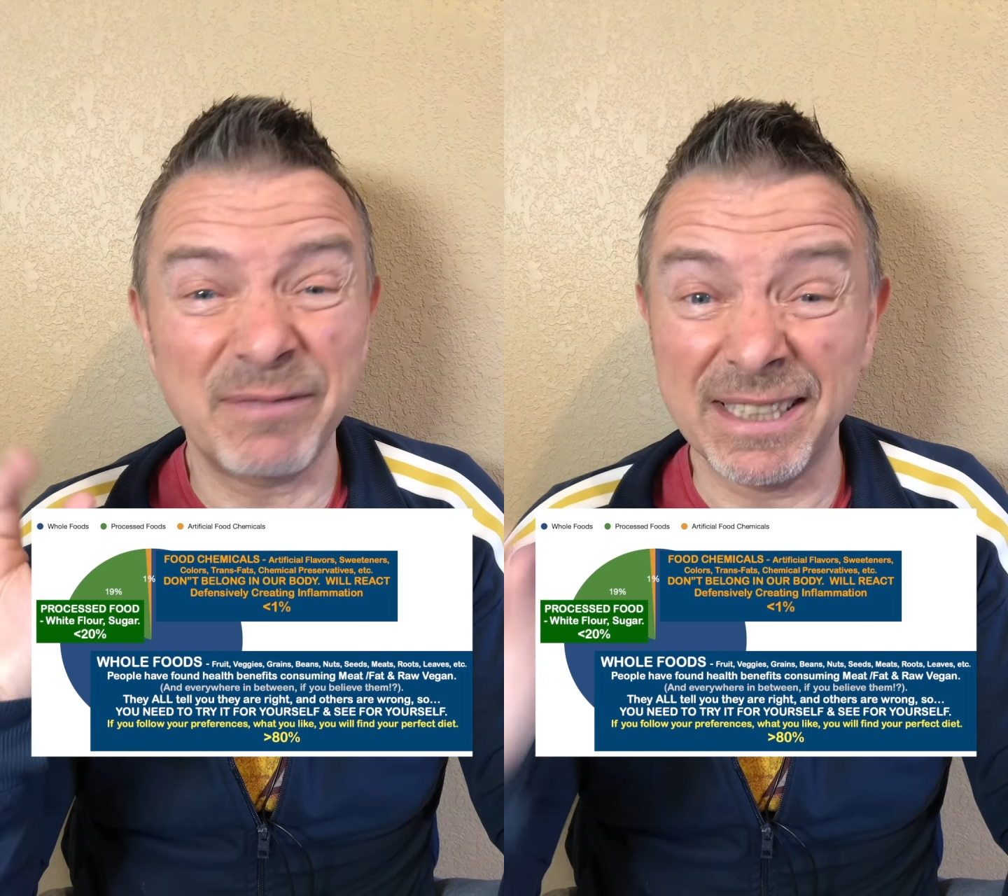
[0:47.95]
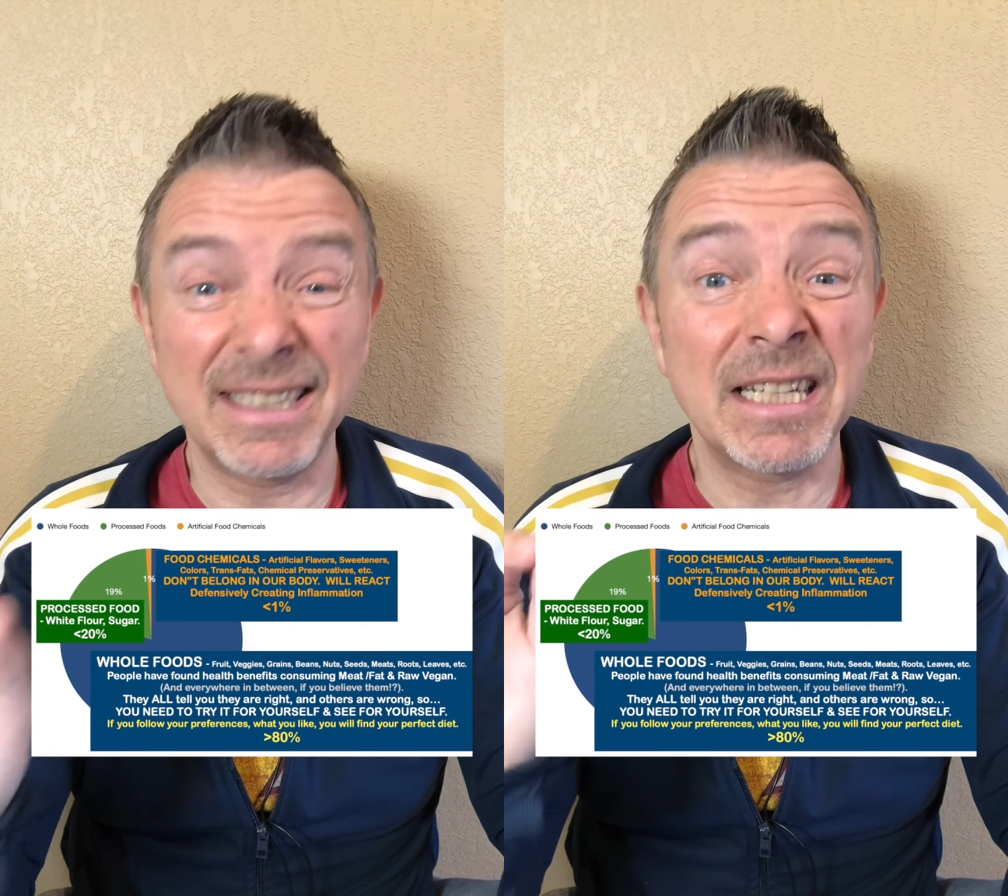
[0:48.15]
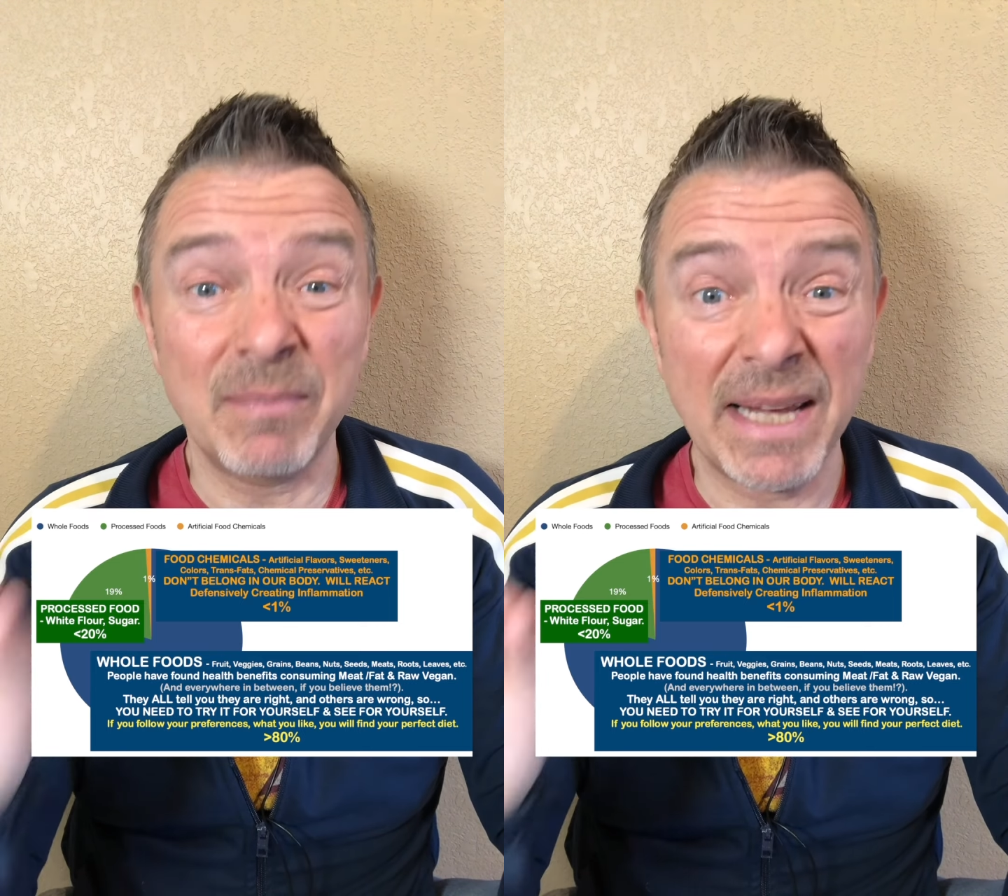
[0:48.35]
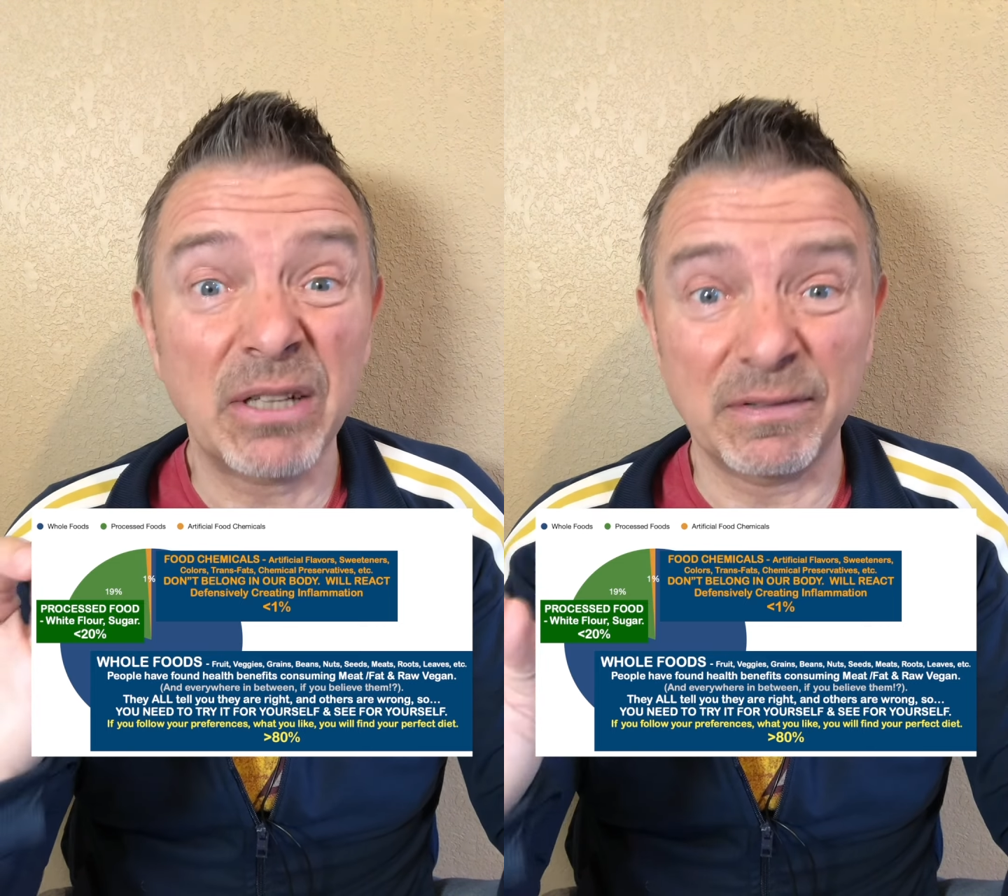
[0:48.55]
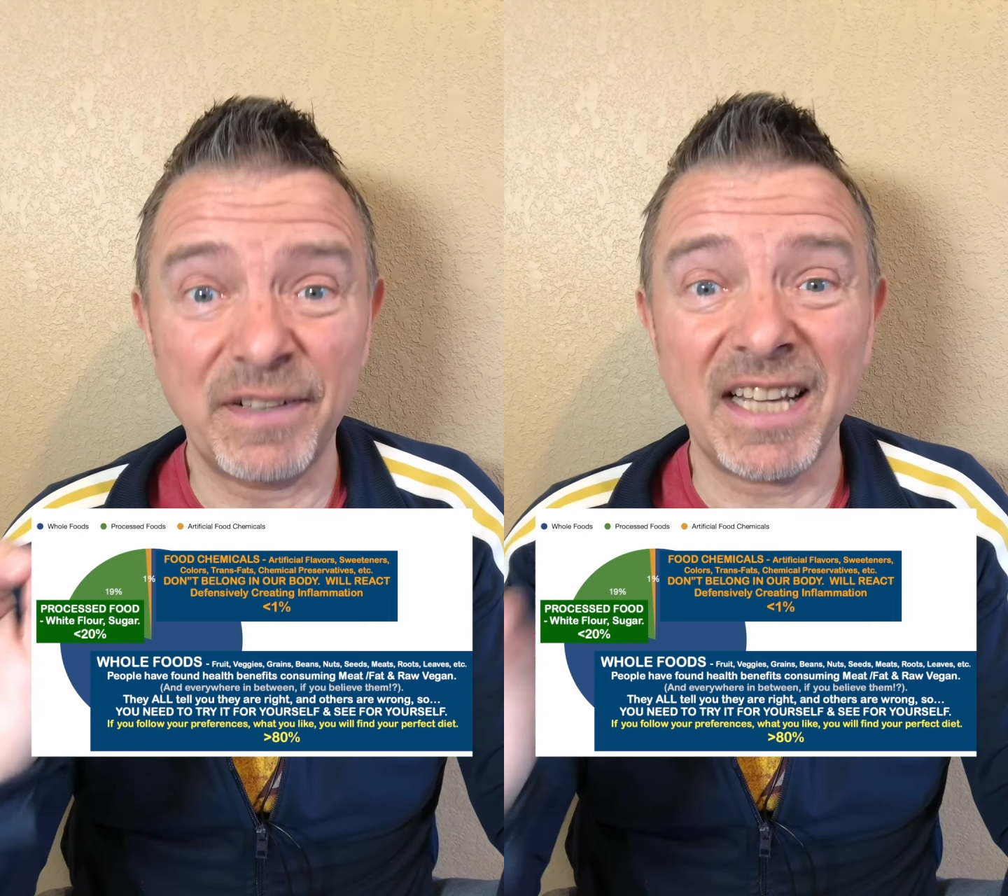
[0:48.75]
it didn't make
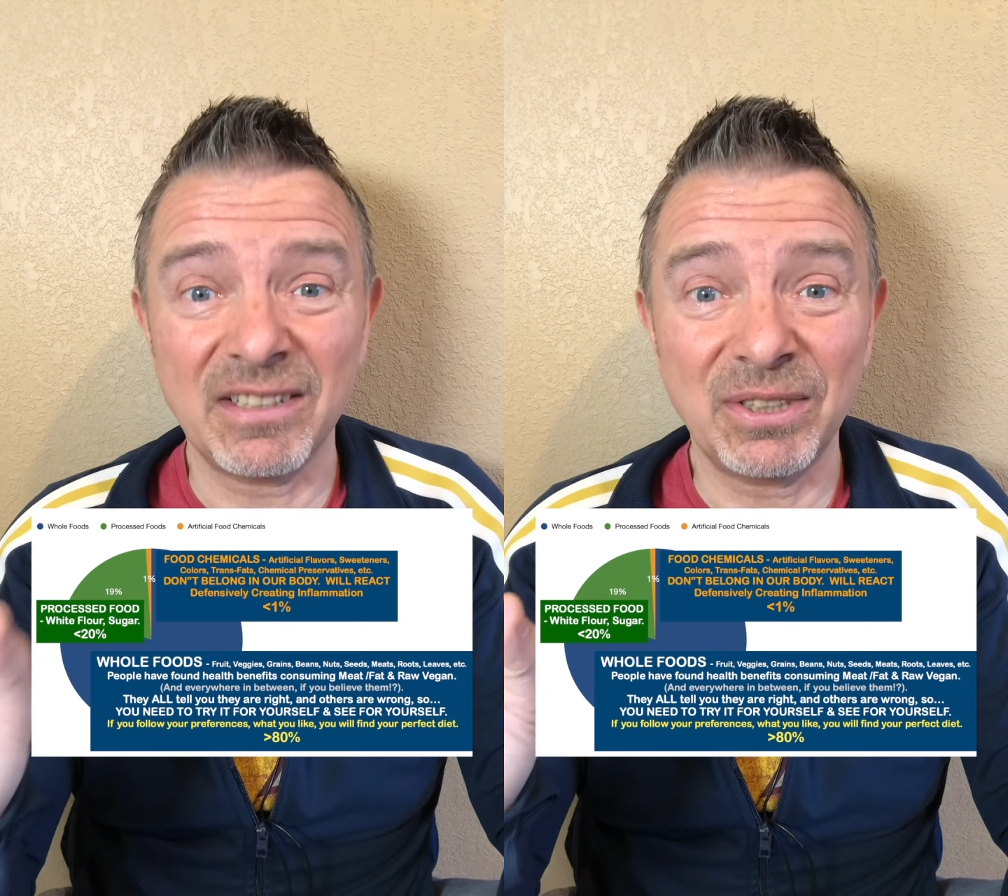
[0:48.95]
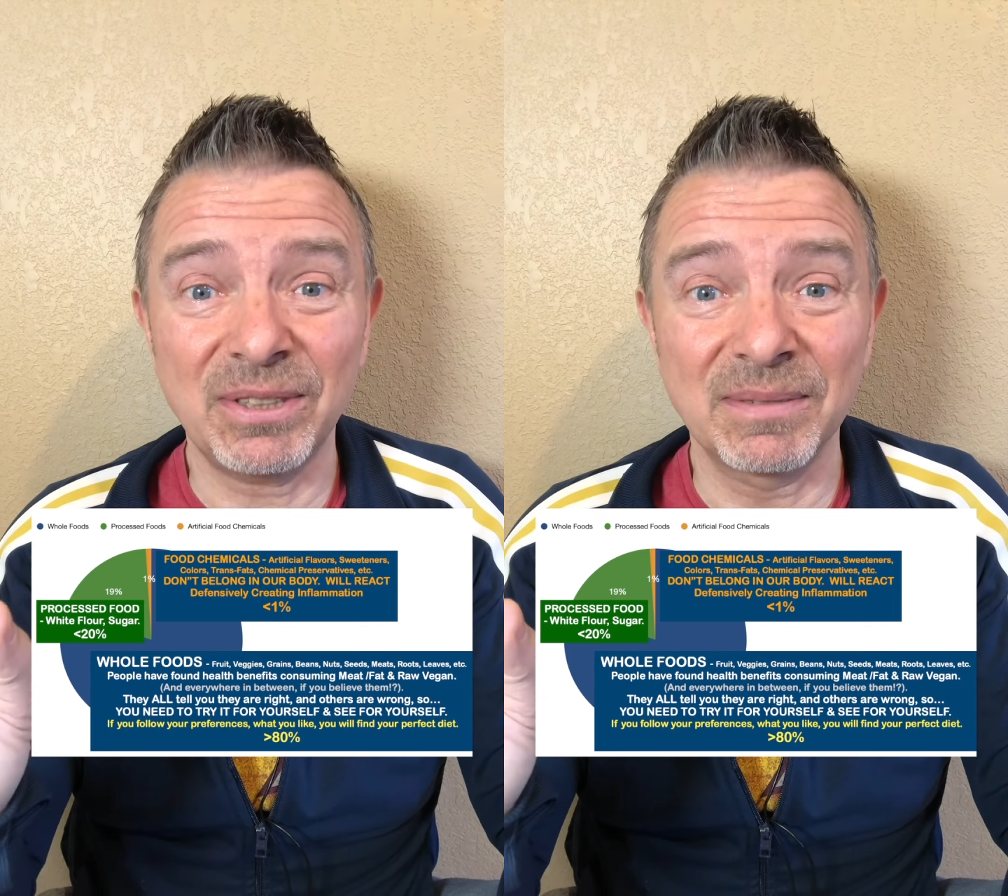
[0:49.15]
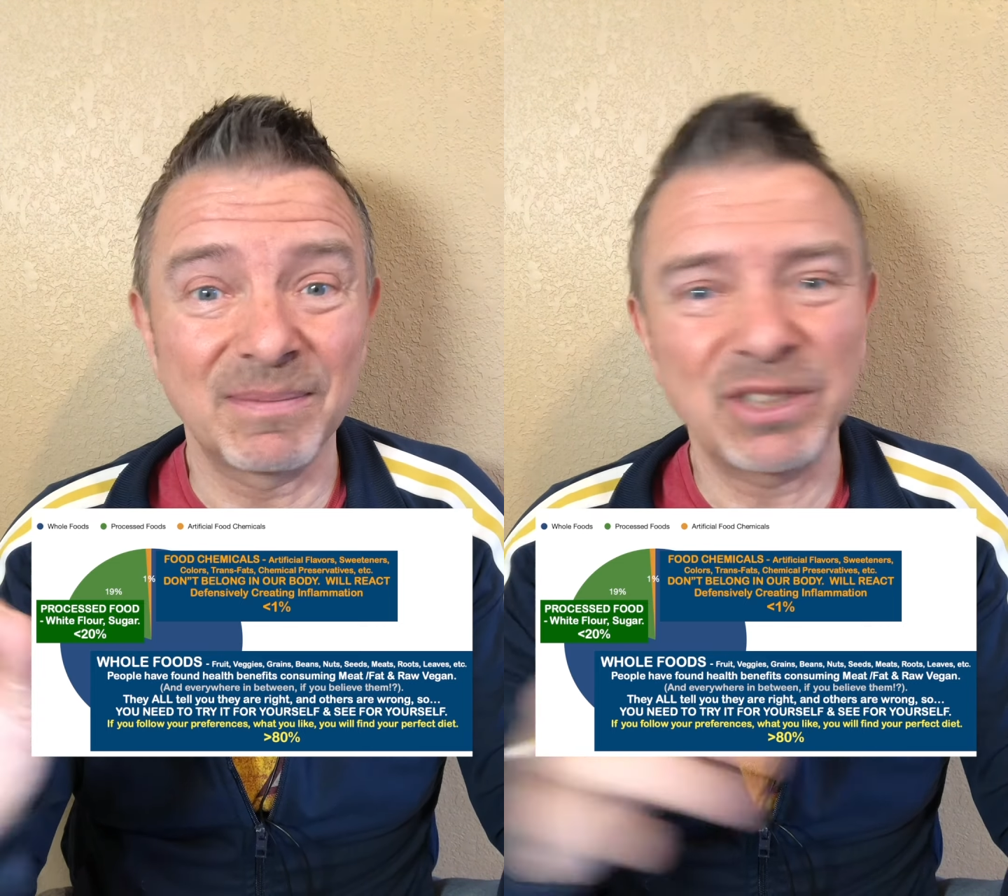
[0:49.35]
her faster,